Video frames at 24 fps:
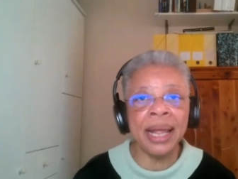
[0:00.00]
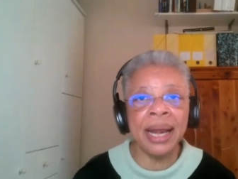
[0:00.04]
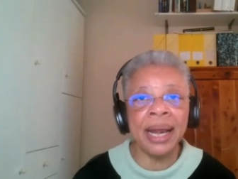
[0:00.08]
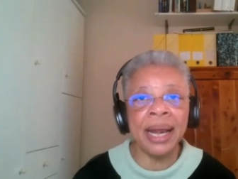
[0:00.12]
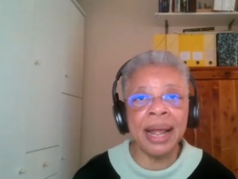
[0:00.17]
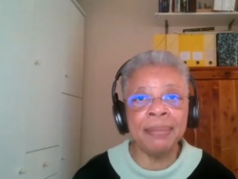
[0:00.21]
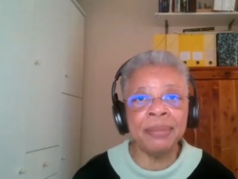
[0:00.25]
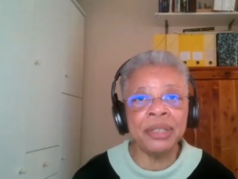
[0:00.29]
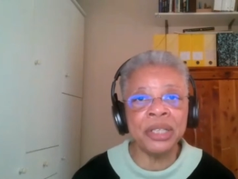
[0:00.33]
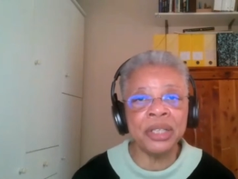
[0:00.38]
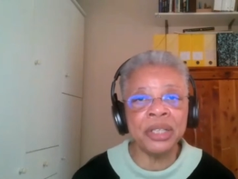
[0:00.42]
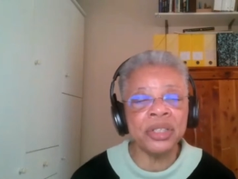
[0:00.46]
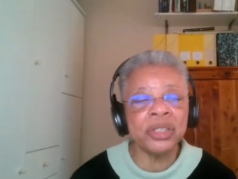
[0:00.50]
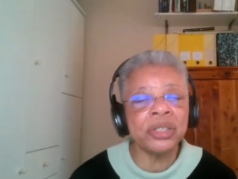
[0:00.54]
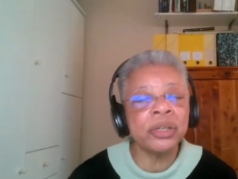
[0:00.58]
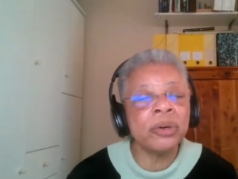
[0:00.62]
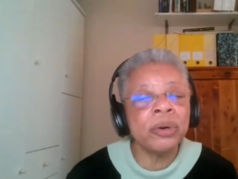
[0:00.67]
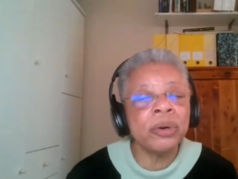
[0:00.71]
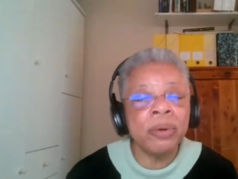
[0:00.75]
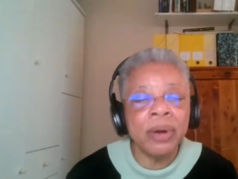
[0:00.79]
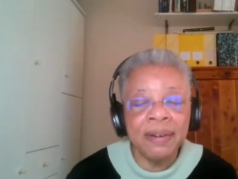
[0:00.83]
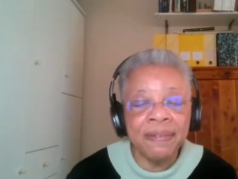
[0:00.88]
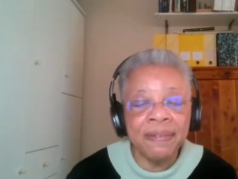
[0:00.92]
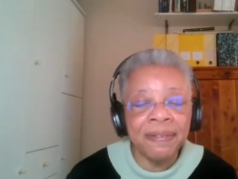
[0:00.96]
And I'm just
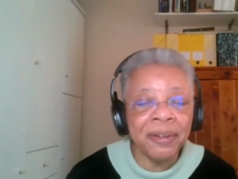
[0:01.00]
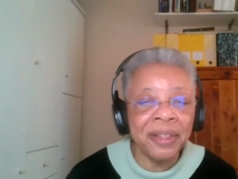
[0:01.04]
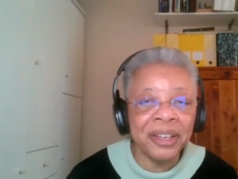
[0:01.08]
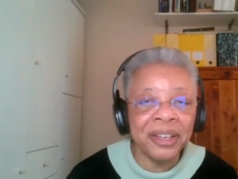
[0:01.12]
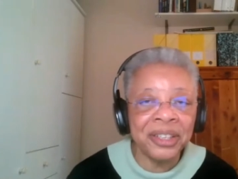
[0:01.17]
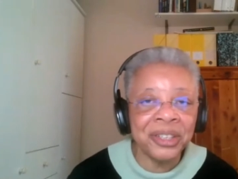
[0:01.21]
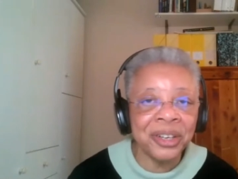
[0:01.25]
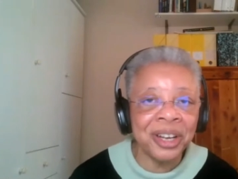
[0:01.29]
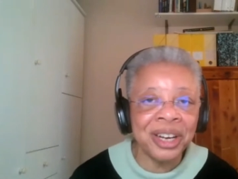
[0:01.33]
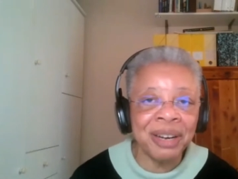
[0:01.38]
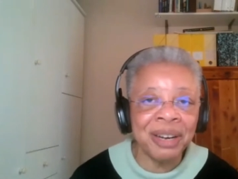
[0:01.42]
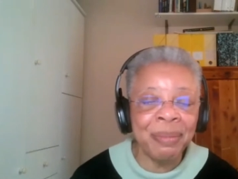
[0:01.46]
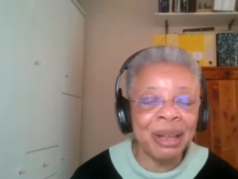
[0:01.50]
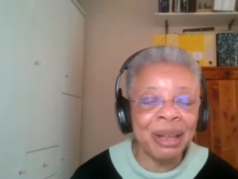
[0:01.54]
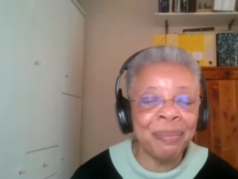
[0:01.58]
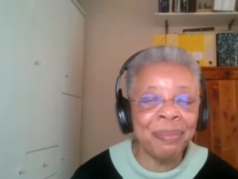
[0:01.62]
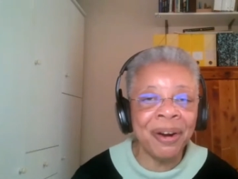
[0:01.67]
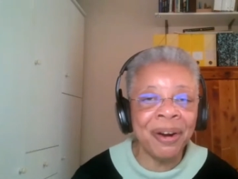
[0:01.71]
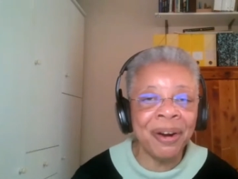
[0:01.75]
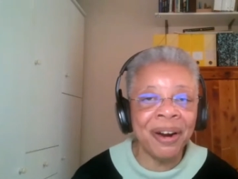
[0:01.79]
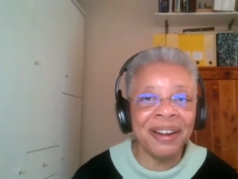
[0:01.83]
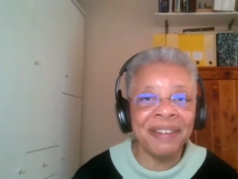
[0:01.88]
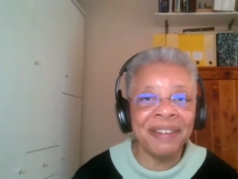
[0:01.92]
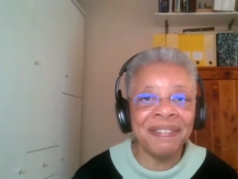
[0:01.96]
so grateful that you're going to be
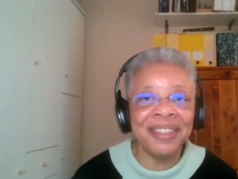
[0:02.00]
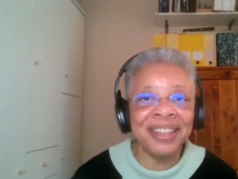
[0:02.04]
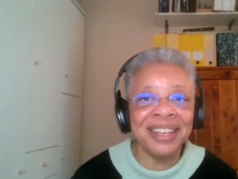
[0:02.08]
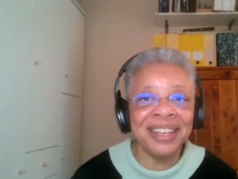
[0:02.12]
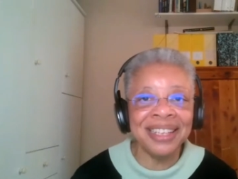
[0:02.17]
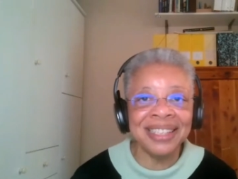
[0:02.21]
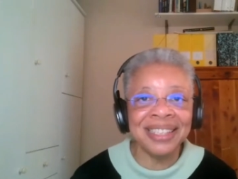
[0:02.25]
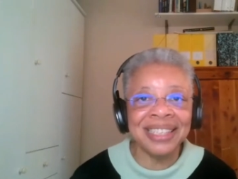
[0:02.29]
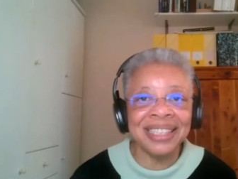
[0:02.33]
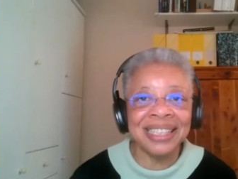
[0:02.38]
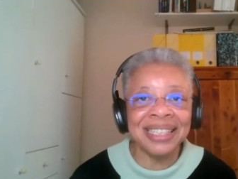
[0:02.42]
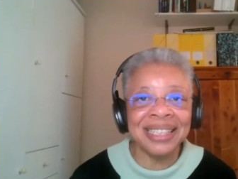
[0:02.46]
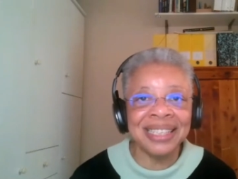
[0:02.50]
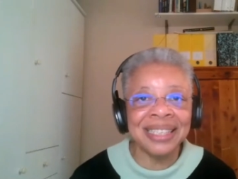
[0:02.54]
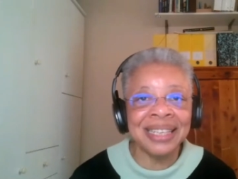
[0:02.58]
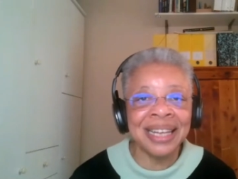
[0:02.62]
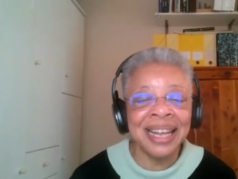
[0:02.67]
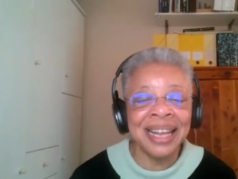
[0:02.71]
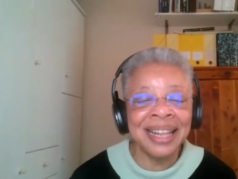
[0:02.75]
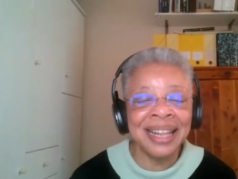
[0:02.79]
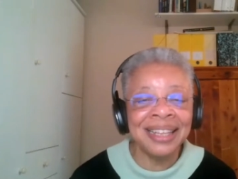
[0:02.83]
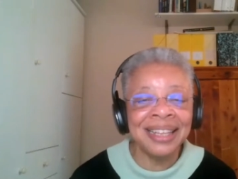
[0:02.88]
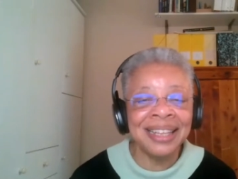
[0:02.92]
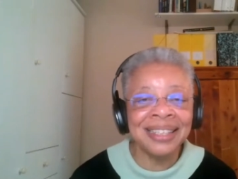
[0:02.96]
a part of this
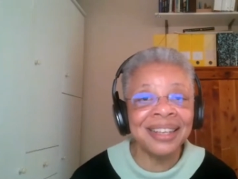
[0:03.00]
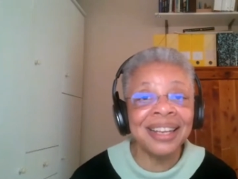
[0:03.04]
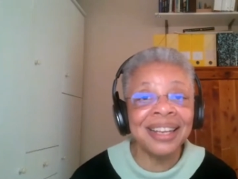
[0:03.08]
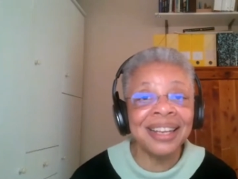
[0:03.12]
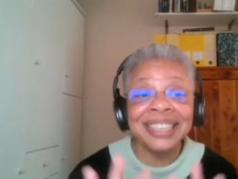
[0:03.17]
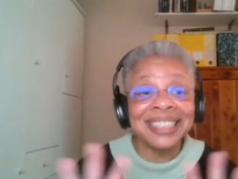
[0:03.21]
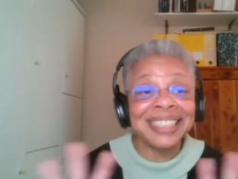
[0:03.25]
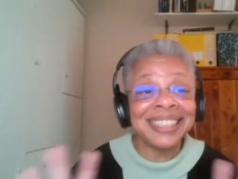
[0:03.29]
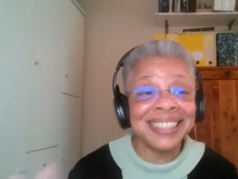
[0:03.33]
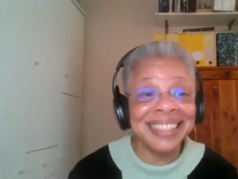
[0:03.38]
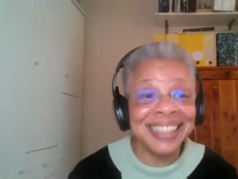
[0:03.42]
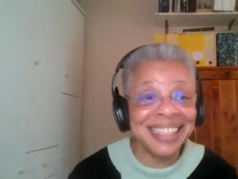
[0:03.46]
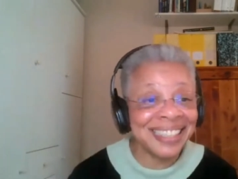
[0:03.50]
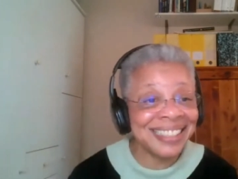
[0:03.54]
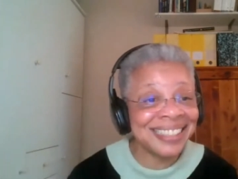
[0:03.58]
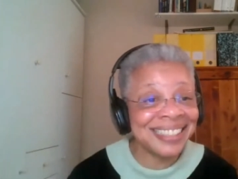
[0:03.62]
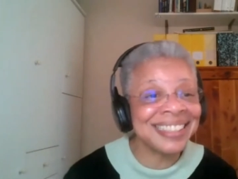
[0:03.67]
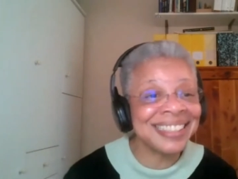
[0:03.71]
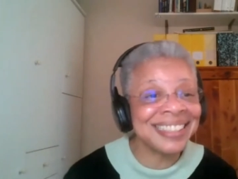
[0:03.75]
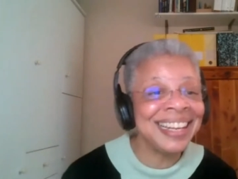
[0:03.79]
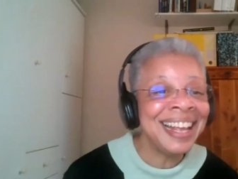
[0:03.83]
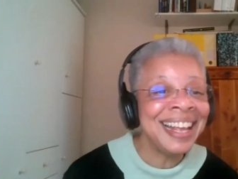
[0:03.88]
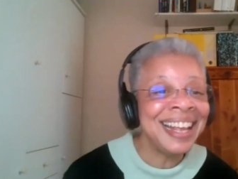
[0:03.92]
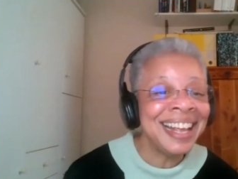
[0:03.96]

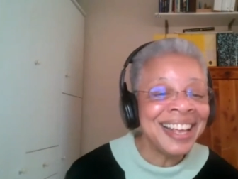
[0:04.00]
lusciousness.